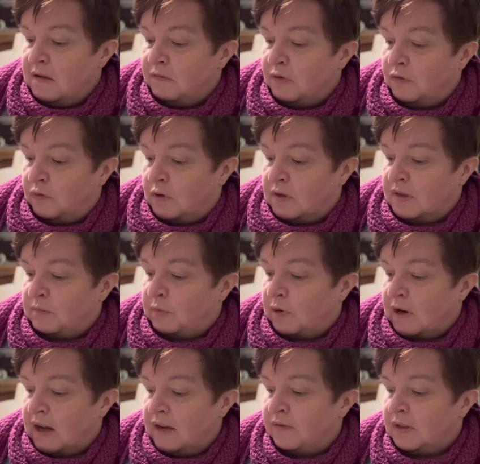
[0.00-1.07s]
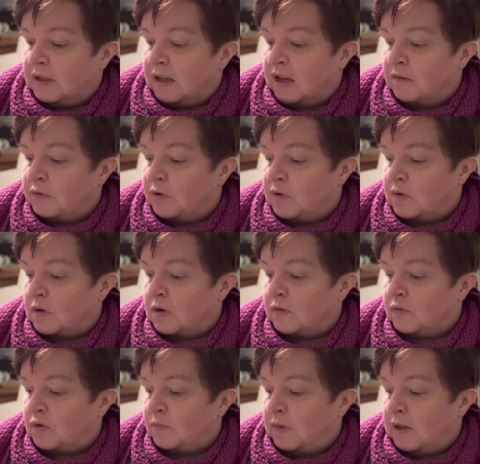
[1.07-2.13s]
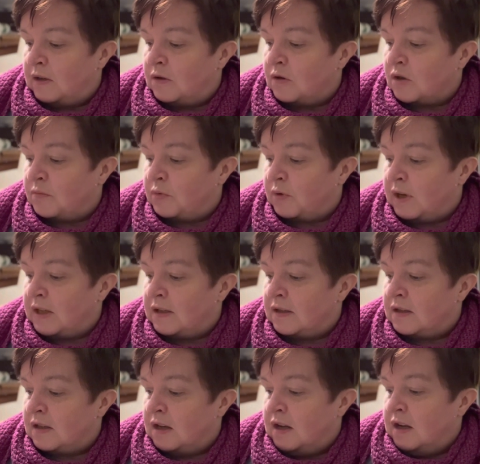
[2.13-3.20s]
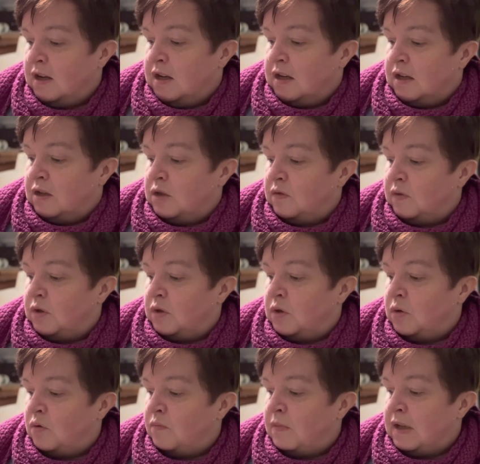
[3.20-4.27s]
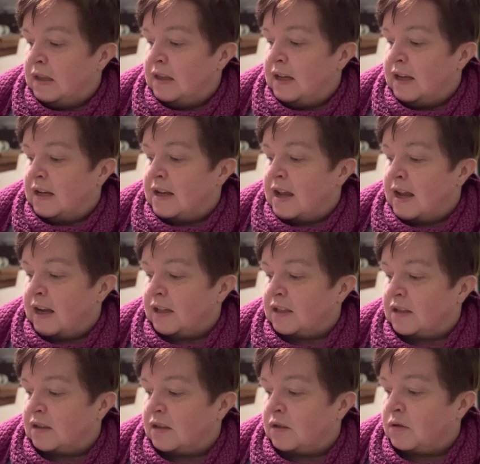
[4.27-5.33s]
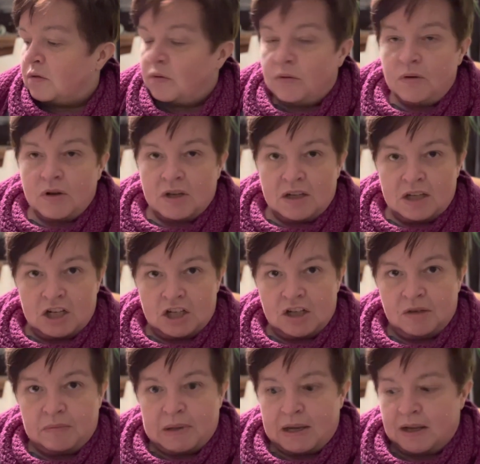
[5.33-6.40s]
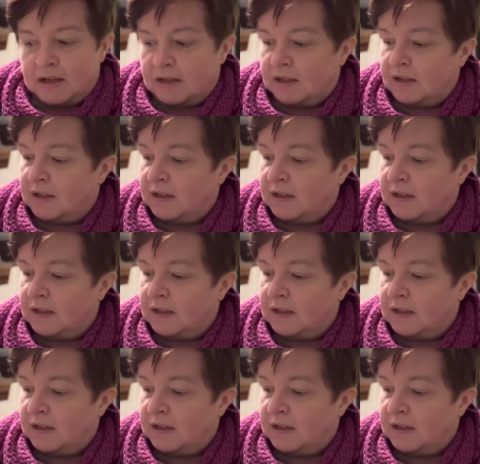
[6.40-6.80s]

the first private game reserve to be incorporated into the 2 million hectare Kruger National Park.